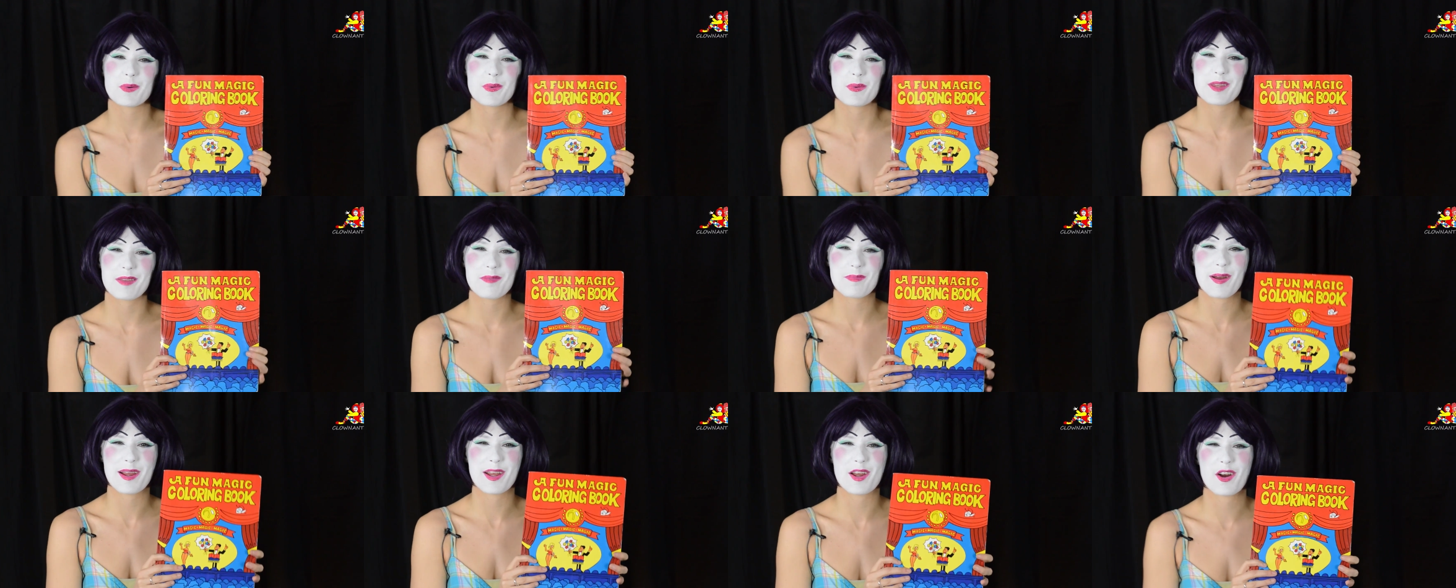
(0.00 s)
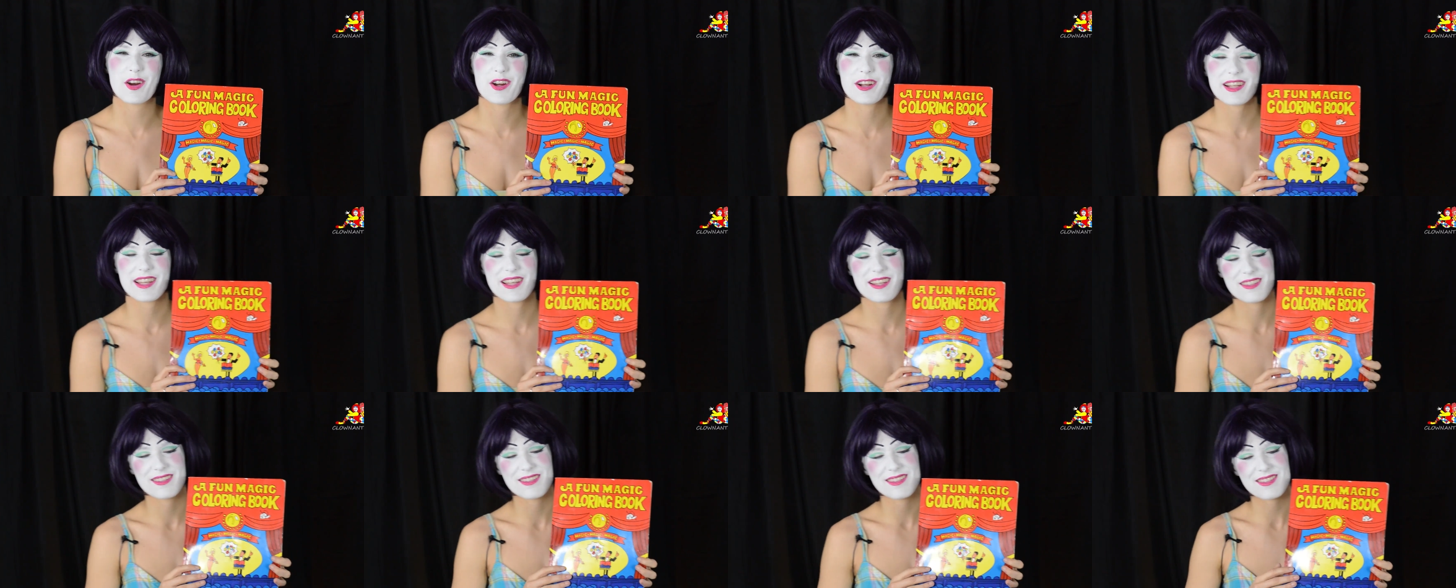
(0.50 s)
with my
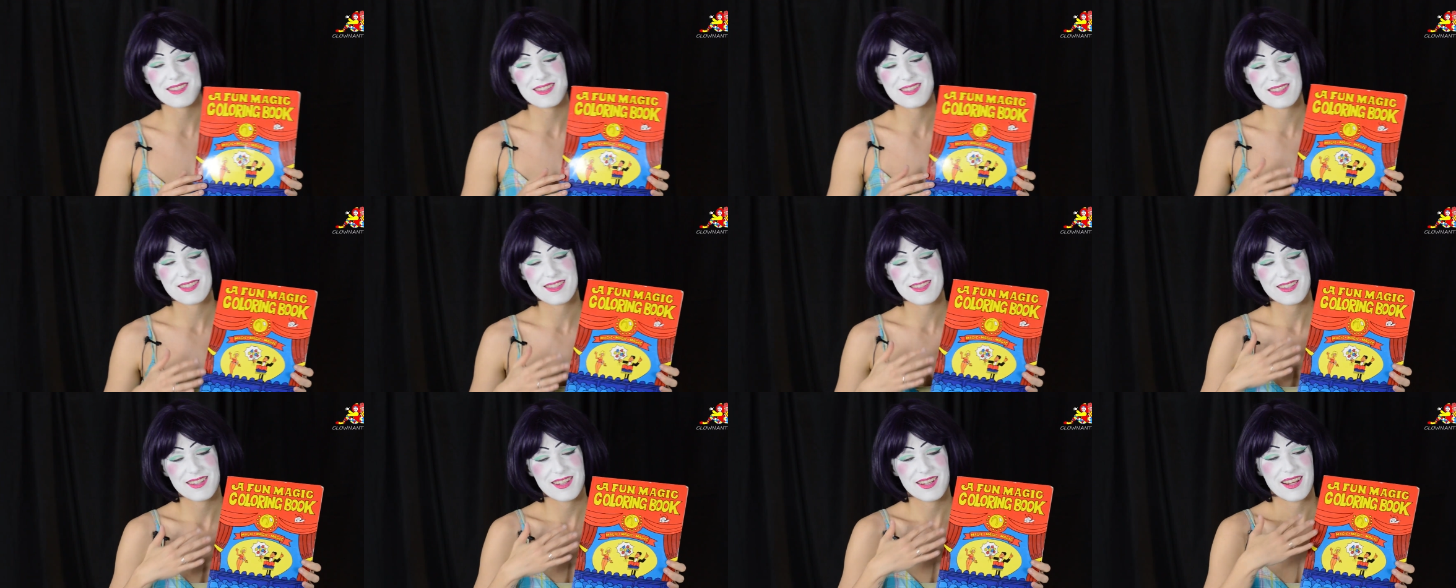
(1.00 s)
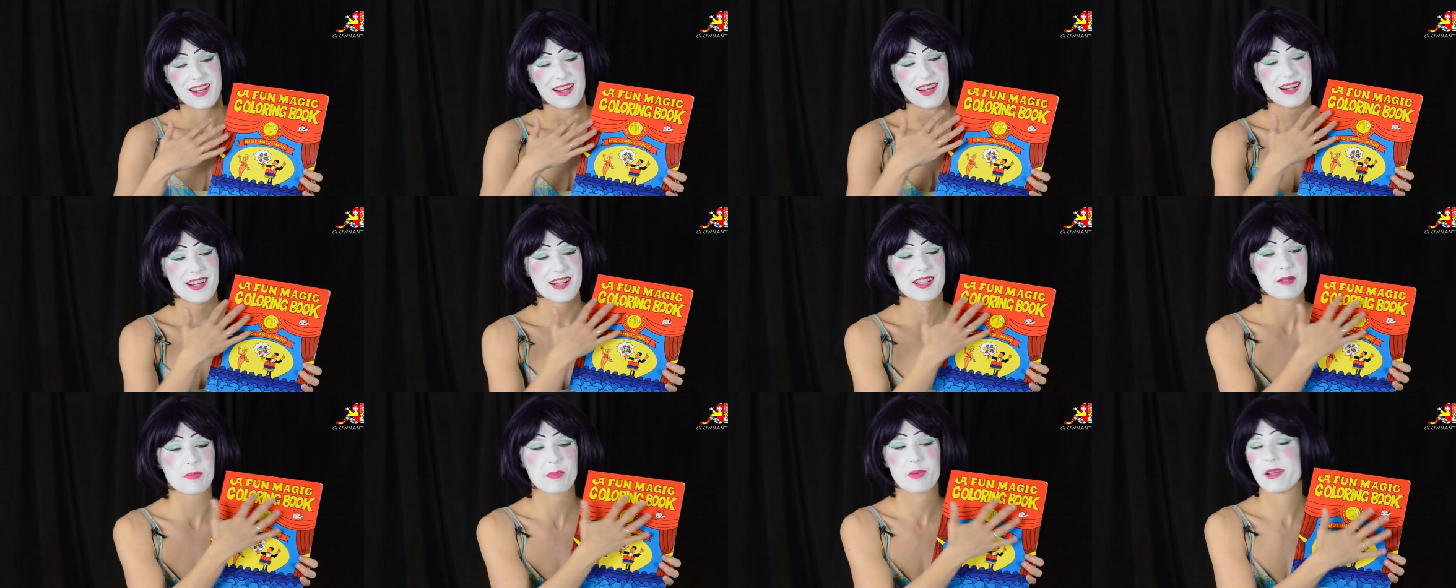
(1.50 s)
audience and
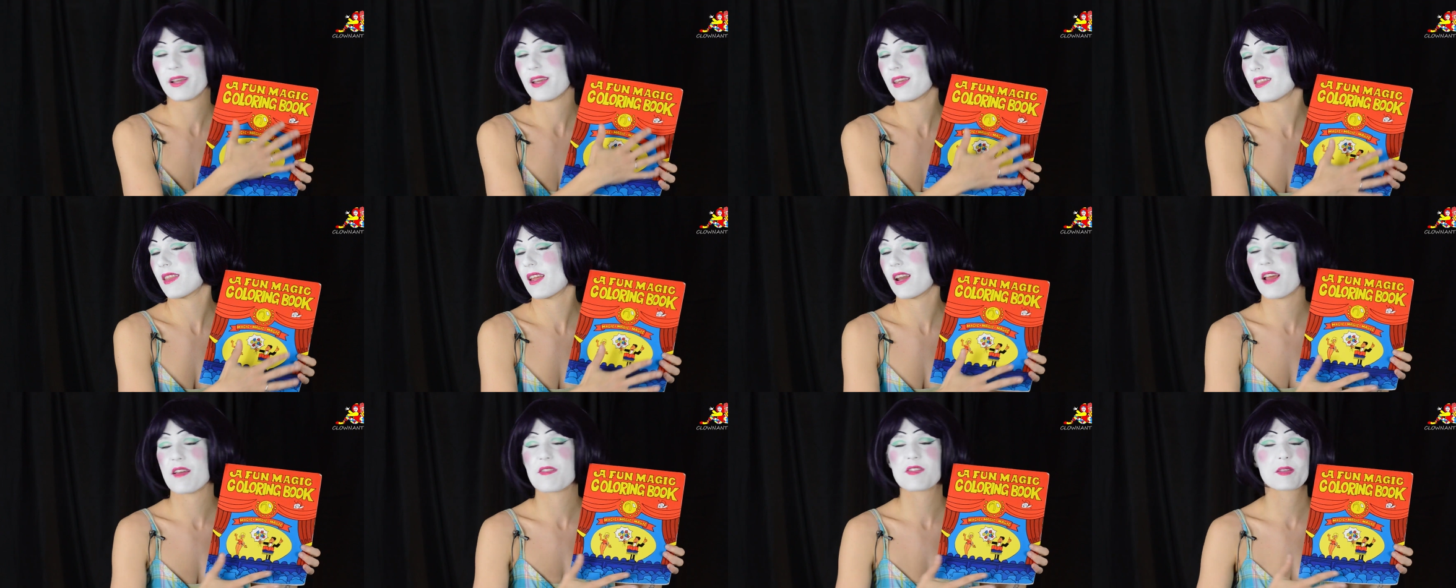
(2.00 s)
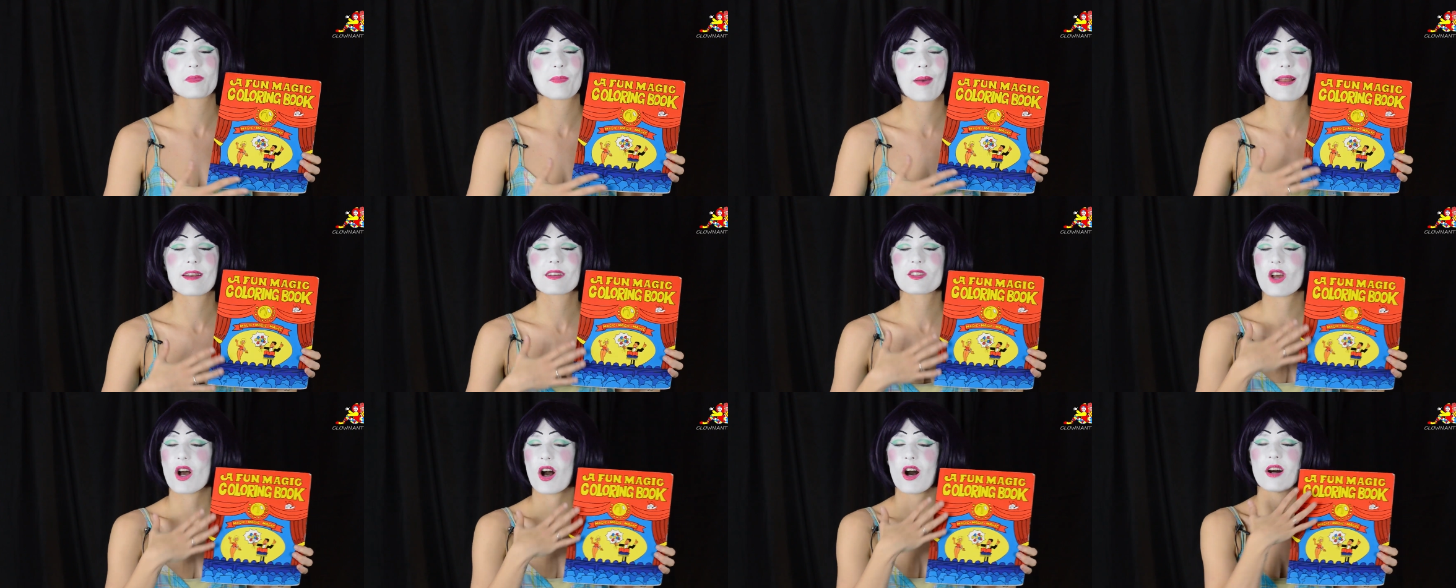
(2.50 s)
explain that I've spent